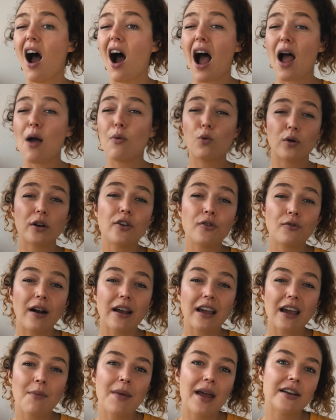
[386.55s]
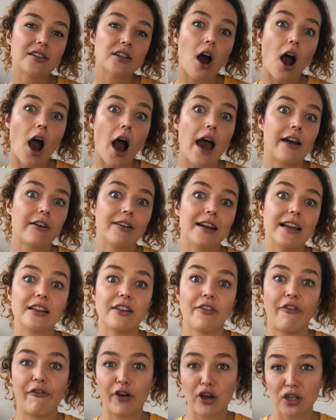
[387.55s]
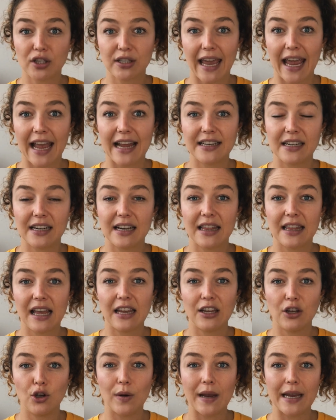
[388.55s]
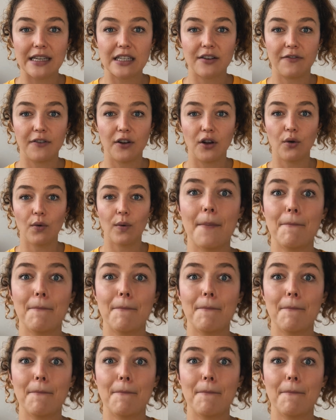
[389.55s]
I wouldn't recommend hiring the first candidate that you interview.